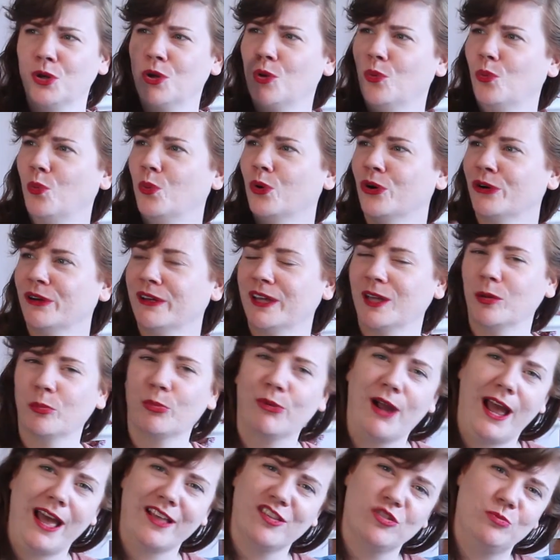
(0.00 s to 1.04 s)
whirring
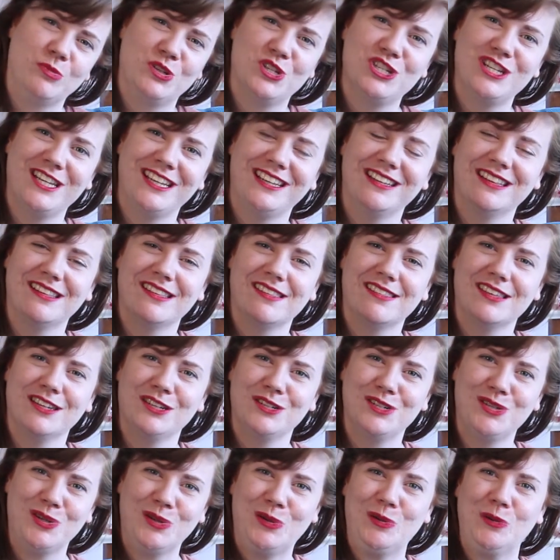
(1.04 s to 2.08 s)
brass machines and
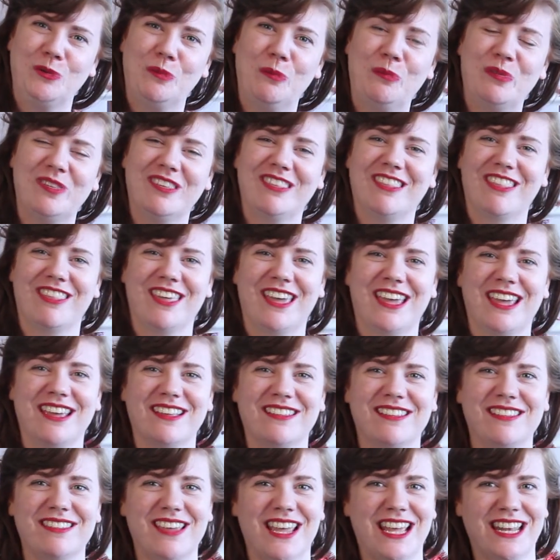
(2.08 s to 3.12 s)
tubes and
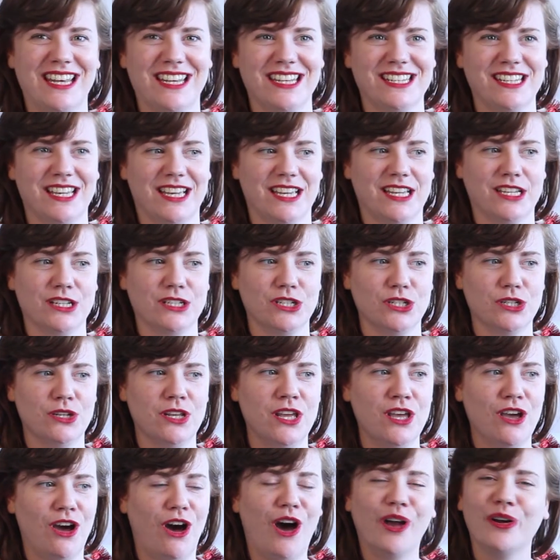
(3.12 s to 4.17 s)
things. And
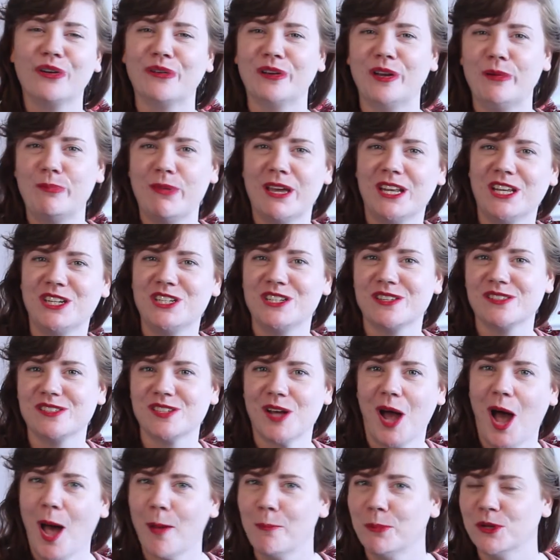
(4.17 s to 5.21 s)
Honorine manages to
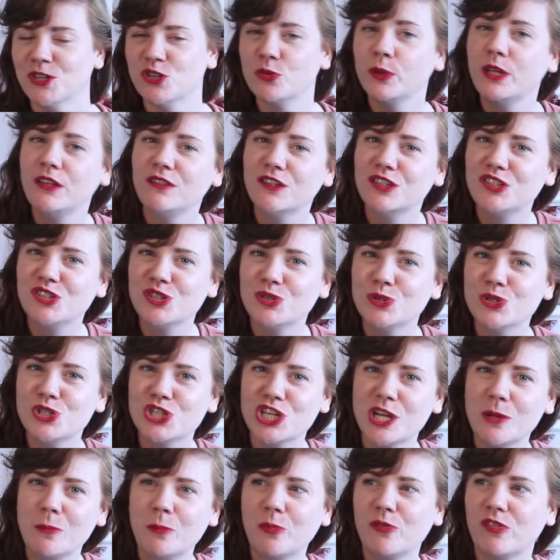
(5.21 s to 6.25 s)
hop between the two
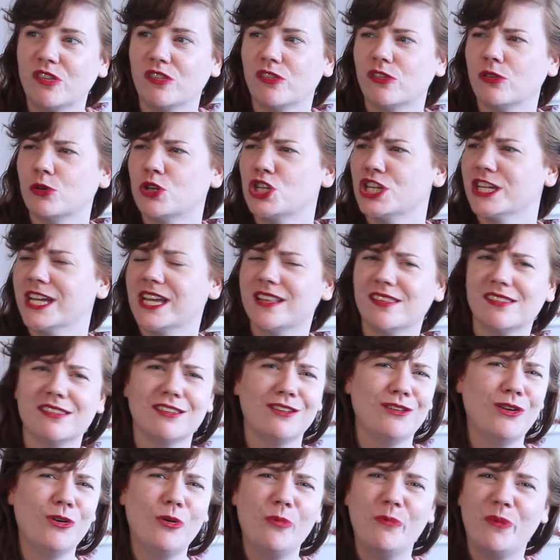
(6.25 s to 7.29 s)
ships, and so she gets to
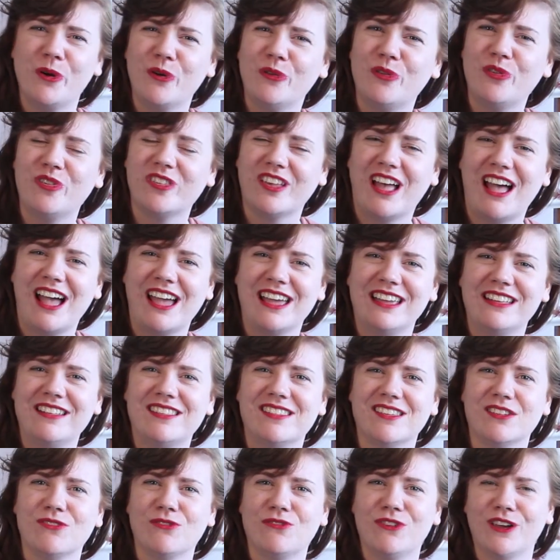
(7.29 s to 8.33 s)
know both
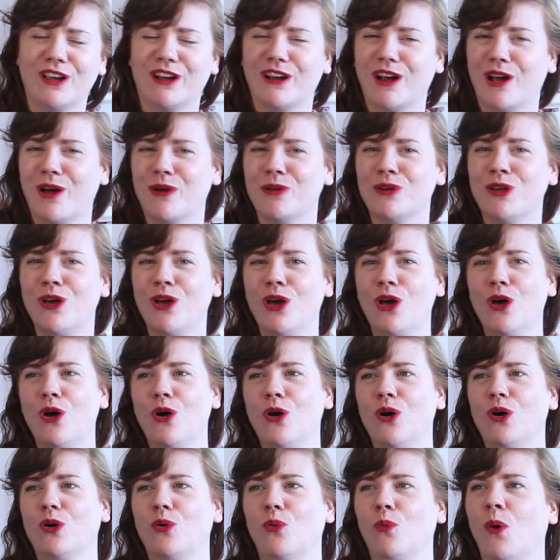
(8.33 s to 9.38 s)
sides and figure out
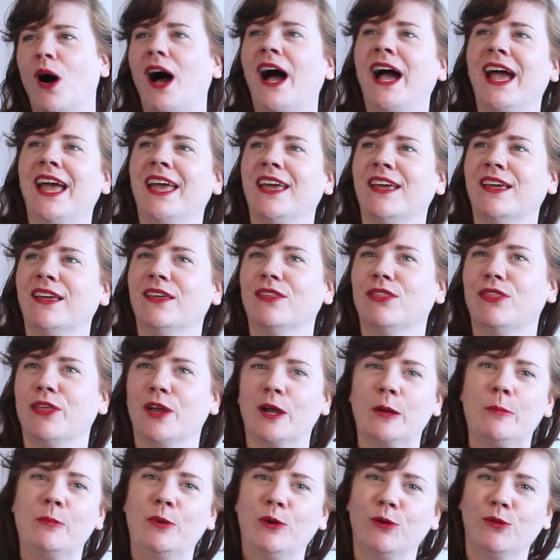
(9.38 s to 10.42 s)
why
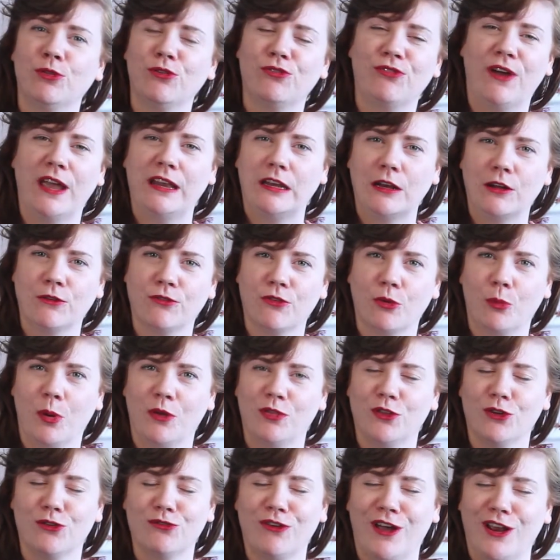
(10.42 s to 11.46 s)
they're both fighting for what
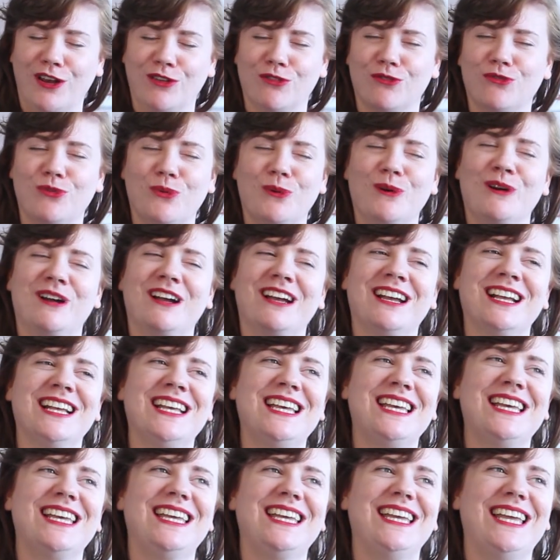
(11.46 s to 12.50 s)
they're fighting for.
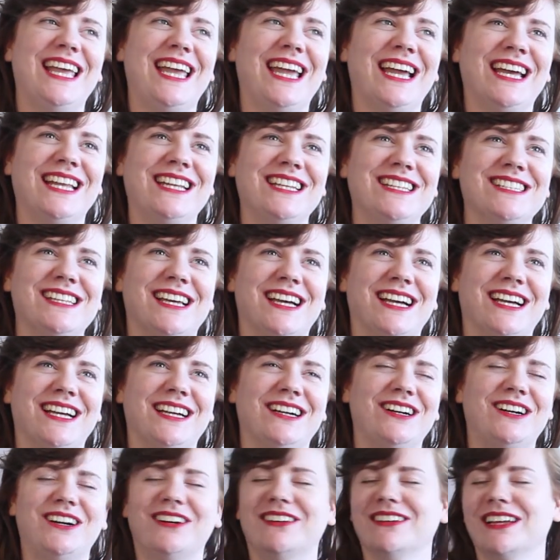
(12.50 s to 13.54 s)
And
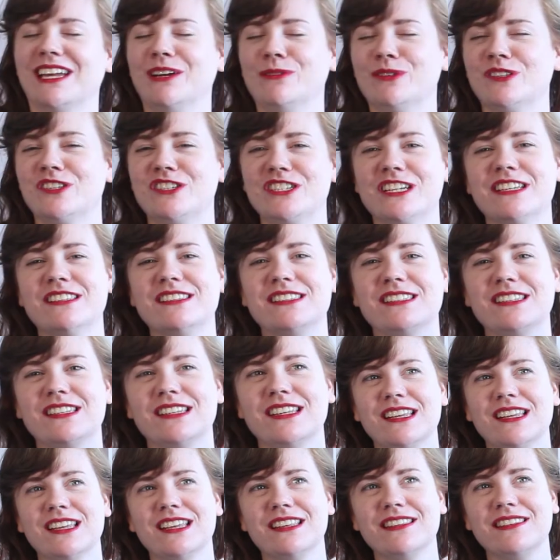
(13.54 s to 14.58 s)
oh, it was just
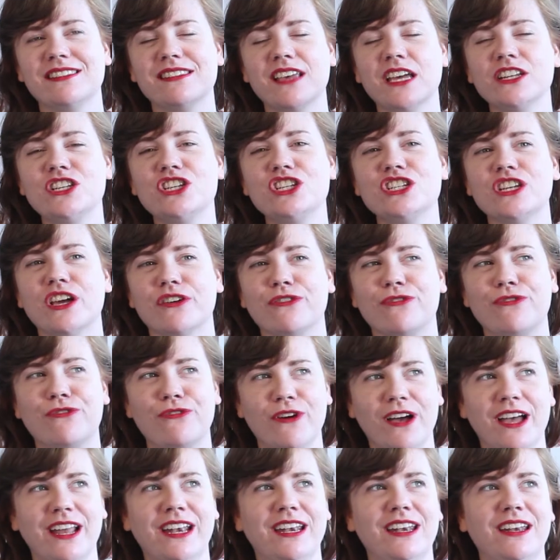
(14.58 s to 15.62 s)
such a
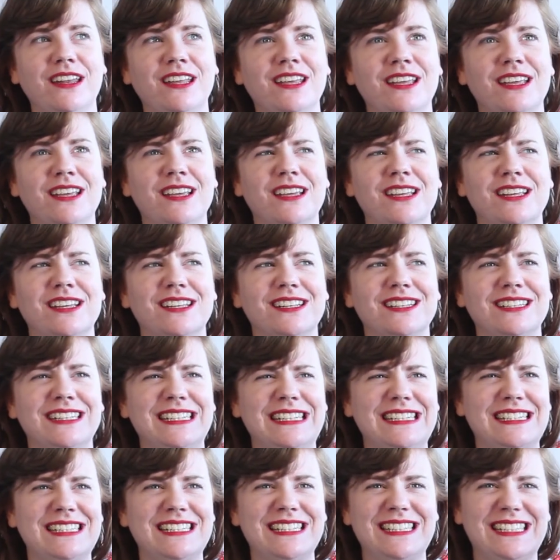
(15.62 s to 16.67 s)
fun,
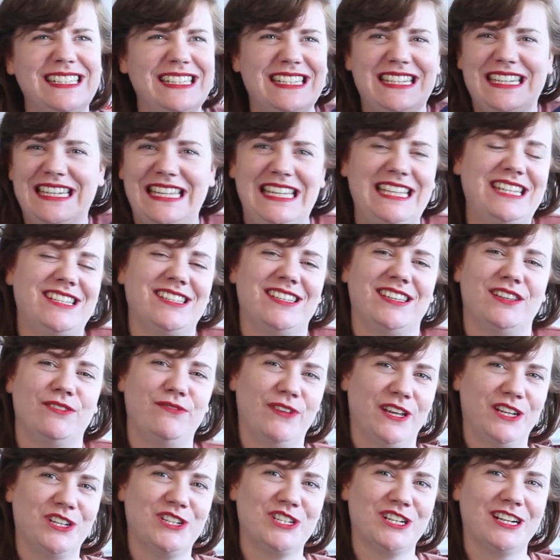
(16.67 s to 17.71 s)
neat
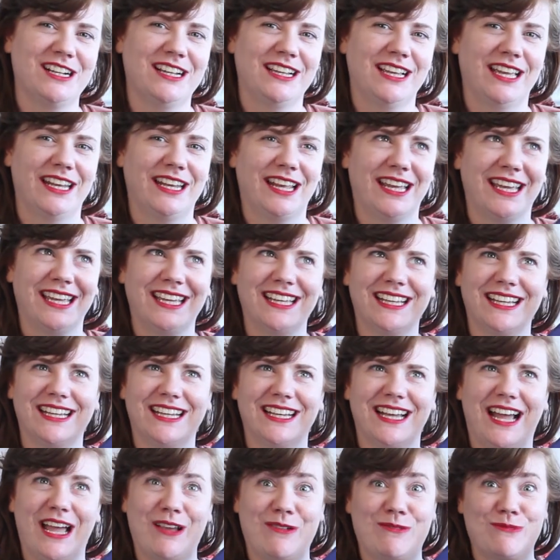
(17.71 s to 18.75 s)
adventure, and I
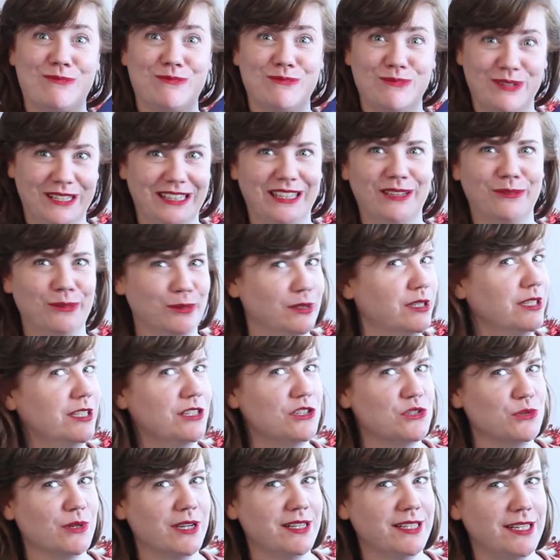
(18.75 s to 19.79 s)
really, really
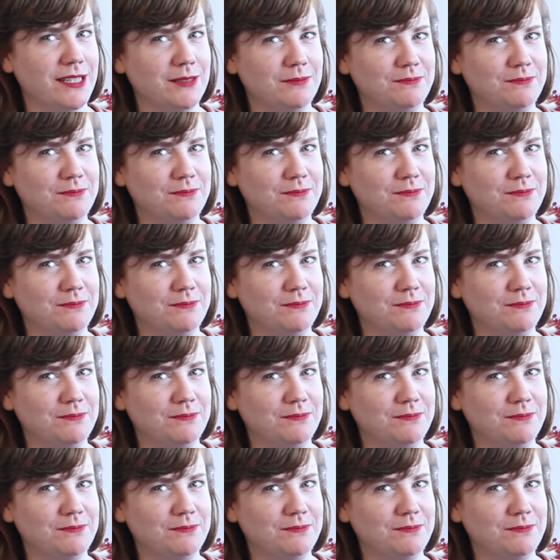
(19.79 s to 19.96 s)
enjoyed it.